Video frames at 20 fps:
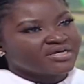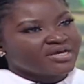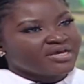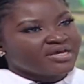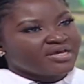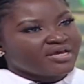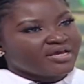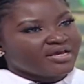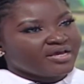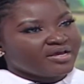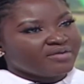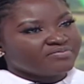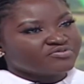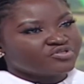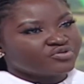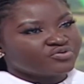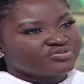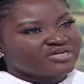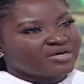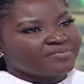Um,
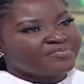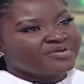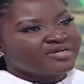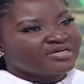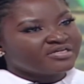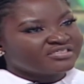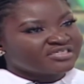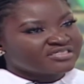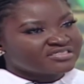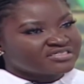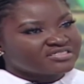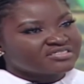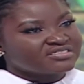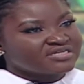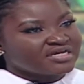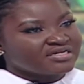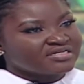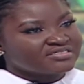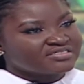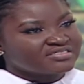so it's happening just this
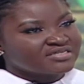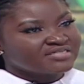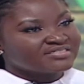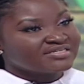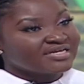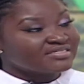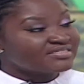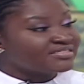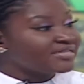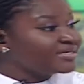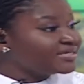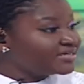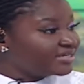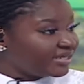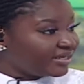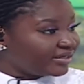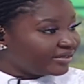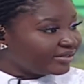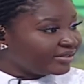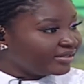su su
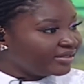Sunday.